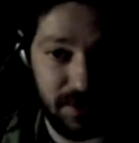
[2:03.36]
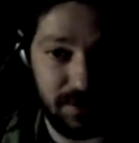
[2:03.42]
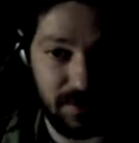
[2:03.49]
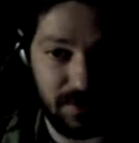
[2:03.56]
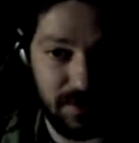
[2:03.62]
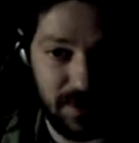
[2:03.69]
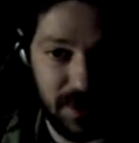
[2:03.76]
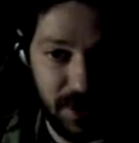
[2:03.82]
which is
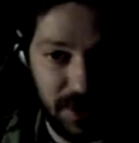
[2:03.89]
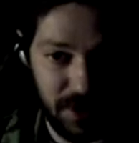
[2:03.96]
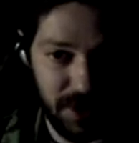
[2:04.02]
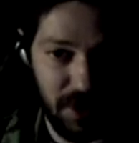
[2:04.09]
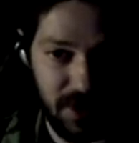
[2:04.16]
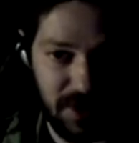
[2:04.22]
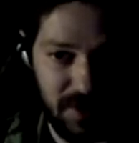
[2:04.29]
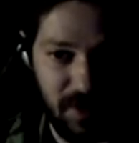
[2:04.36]
good.
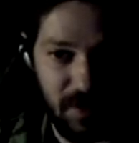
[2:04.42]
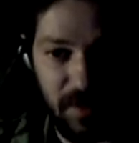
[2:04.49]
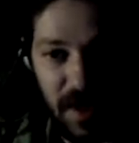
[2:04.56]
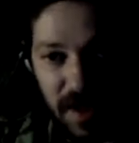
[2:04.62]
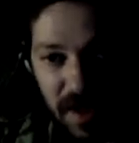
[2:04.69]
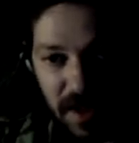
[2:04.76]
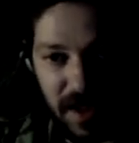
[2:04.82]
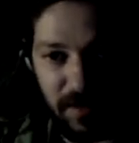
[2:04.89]
So you can charge
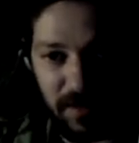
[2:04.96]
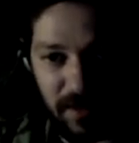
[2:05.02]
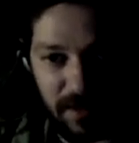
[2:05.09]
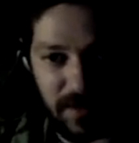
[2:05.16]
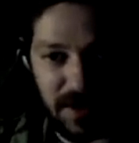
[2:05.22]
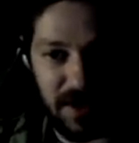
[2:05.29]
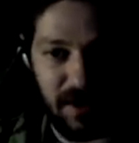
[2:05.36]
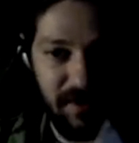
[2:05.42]
them up,
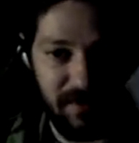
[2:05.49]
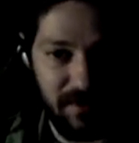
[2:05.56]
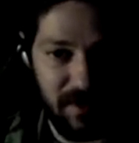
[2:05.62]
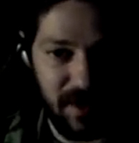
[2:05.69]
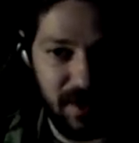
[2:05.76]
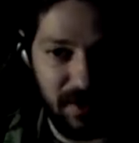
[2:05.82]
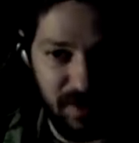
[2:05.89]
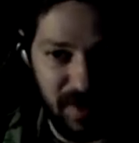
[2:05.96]
keep them on the
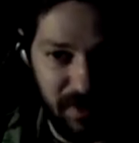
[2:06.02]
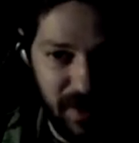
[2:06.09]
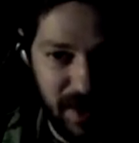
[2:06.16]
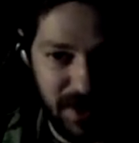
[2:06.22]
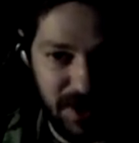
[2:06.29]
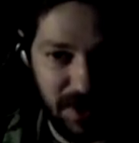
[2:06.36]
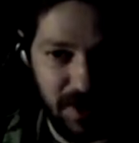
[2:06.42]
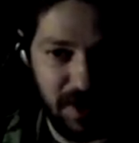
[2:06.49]
shelf, and
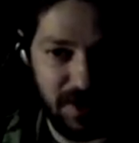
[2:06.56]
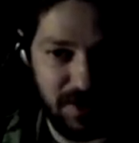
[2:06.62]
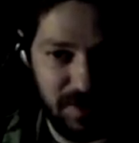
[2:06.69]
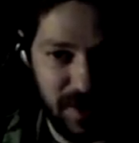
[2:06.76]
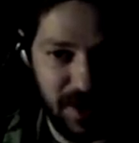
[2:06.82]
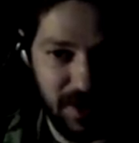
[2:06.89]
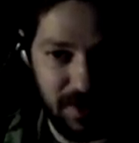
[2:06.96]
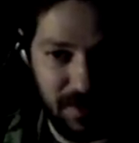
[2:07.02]
they'll be ready
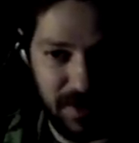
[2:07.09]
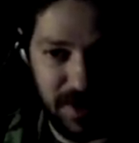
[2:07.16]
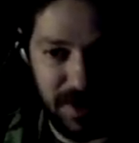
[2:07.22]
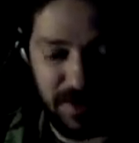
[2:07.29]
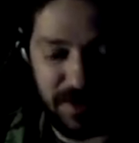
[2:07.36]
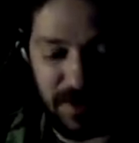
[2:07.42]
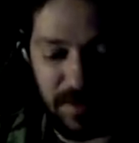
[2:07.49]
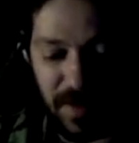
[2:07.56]
charged when you
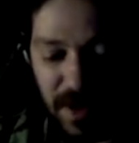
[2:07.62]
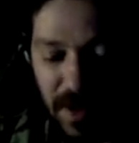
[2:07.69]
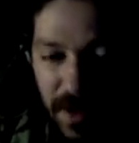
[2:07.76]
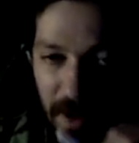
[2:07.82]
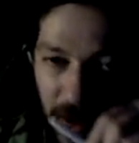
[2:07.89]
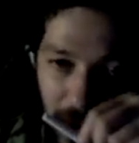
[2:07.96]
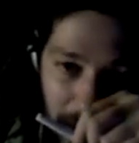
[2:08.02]
come to use them.